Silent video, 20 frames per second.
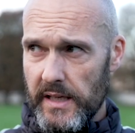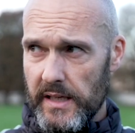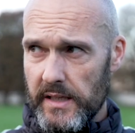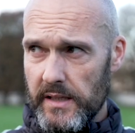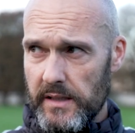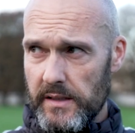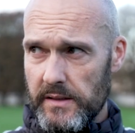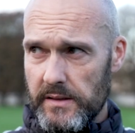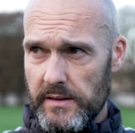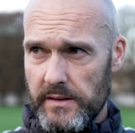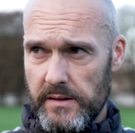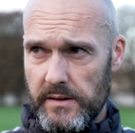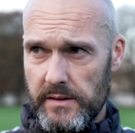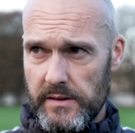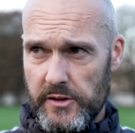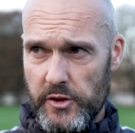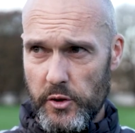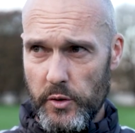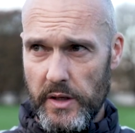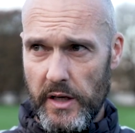uh,
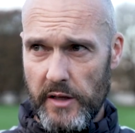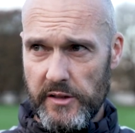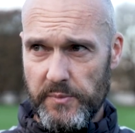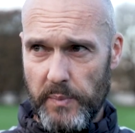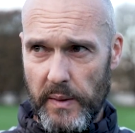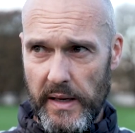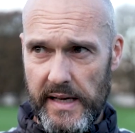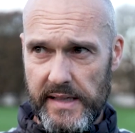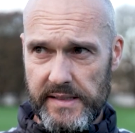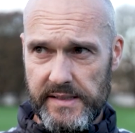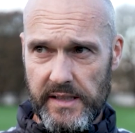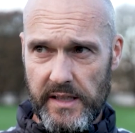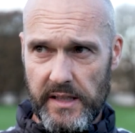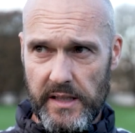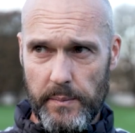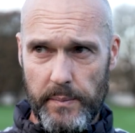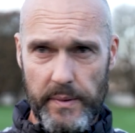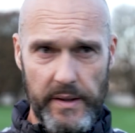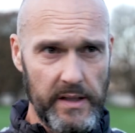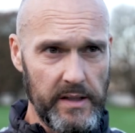two of those players are going
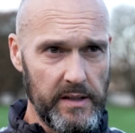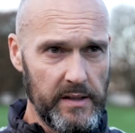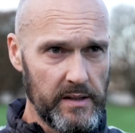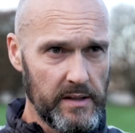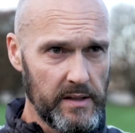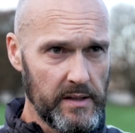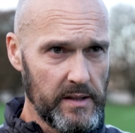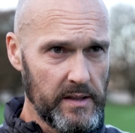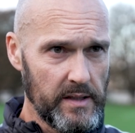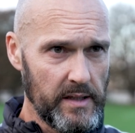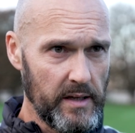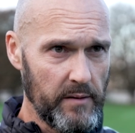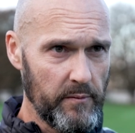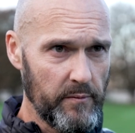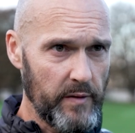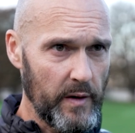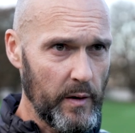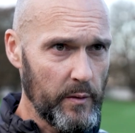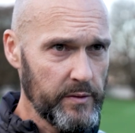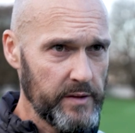to be
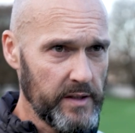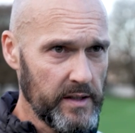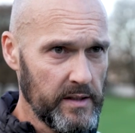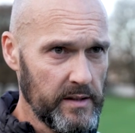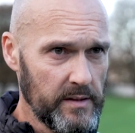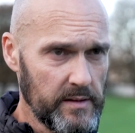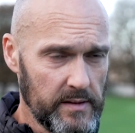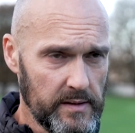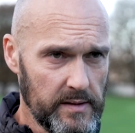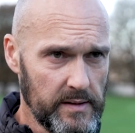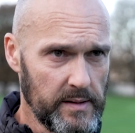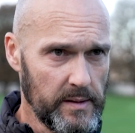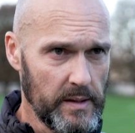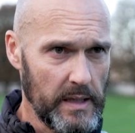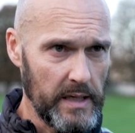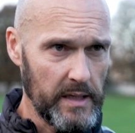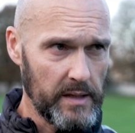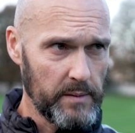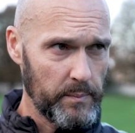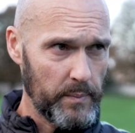involved in
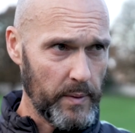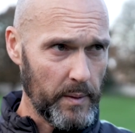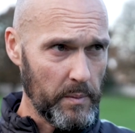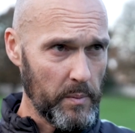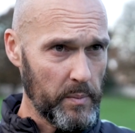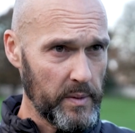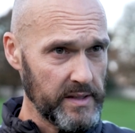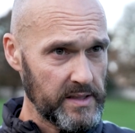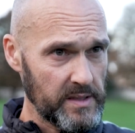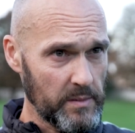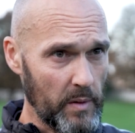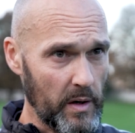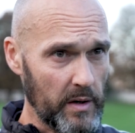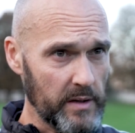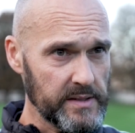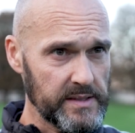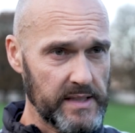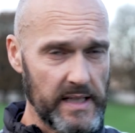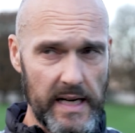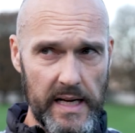in probably
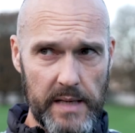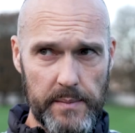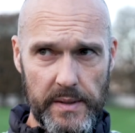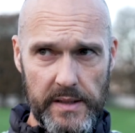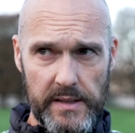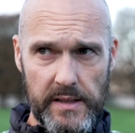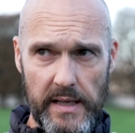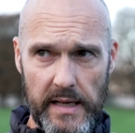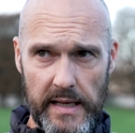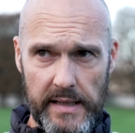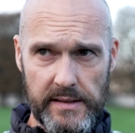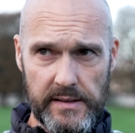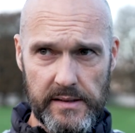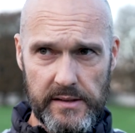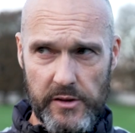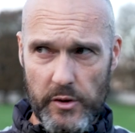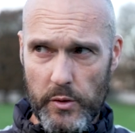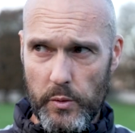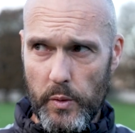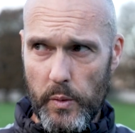tomorrow's game, and, and
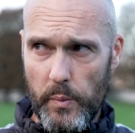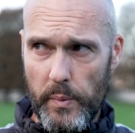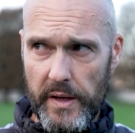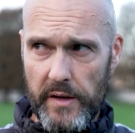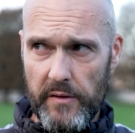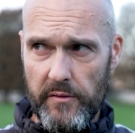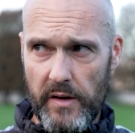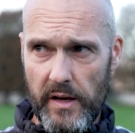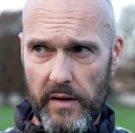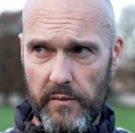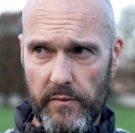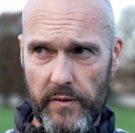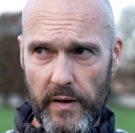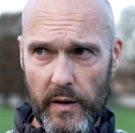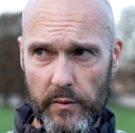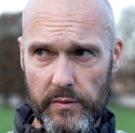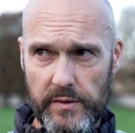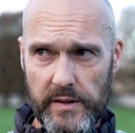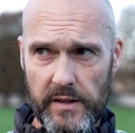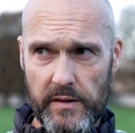two will be
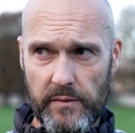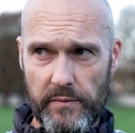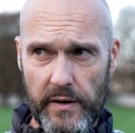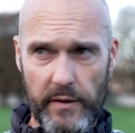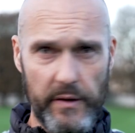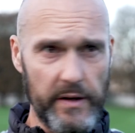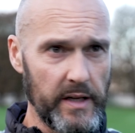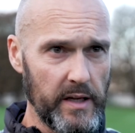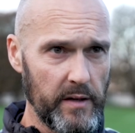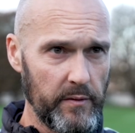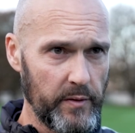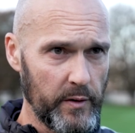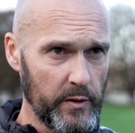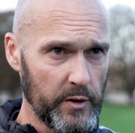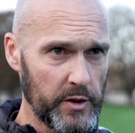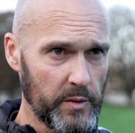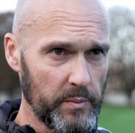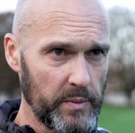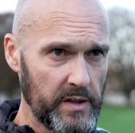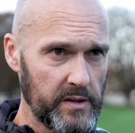involved in the very near
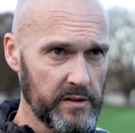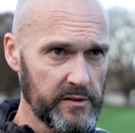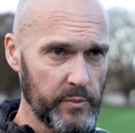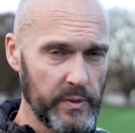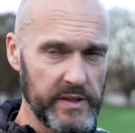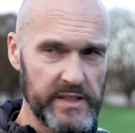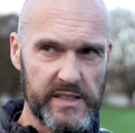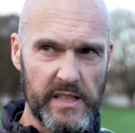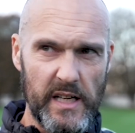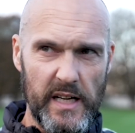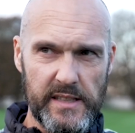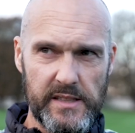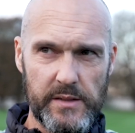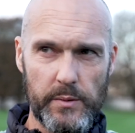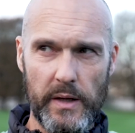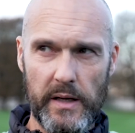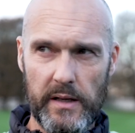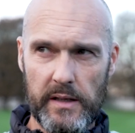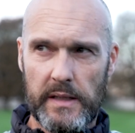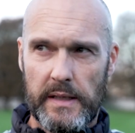future because we start
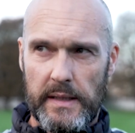to uh,